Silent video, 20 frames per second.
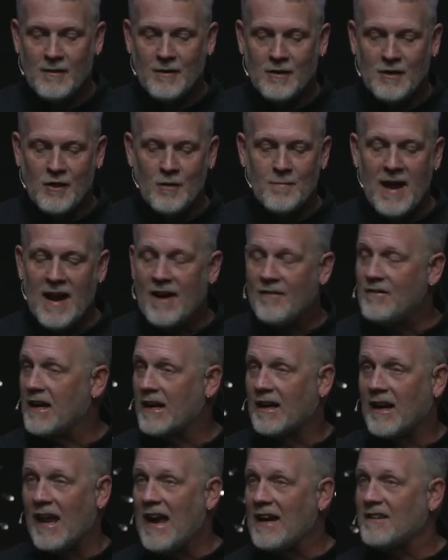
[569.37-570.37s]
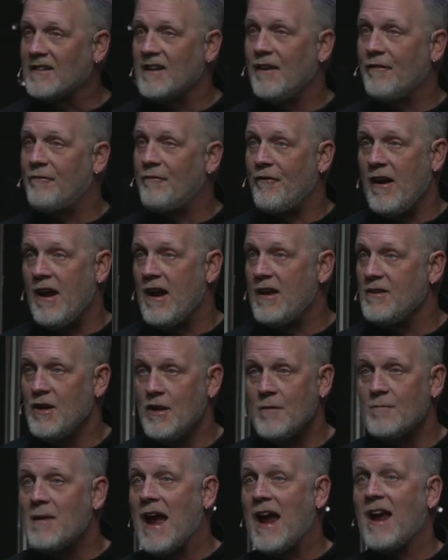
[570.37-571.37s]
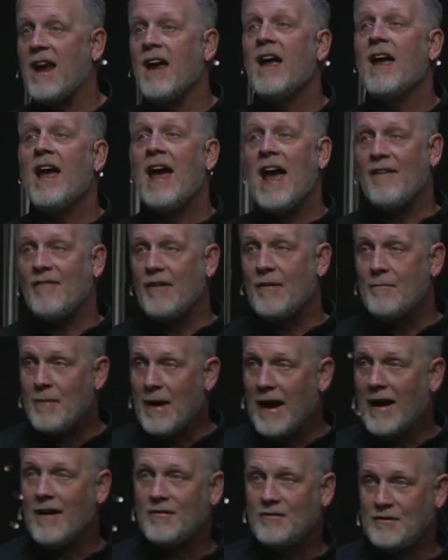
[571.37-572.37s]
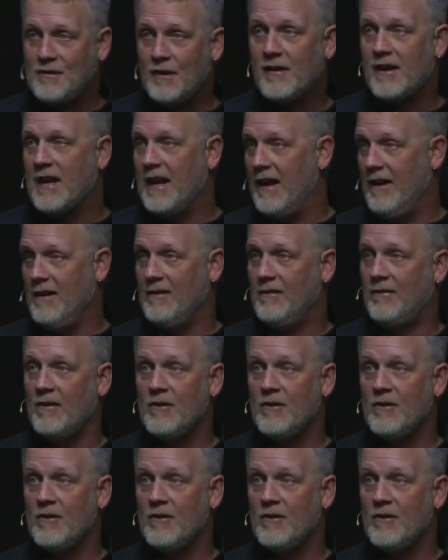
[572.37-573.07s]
You may have neglected a friend. You may have embarrassed your kids.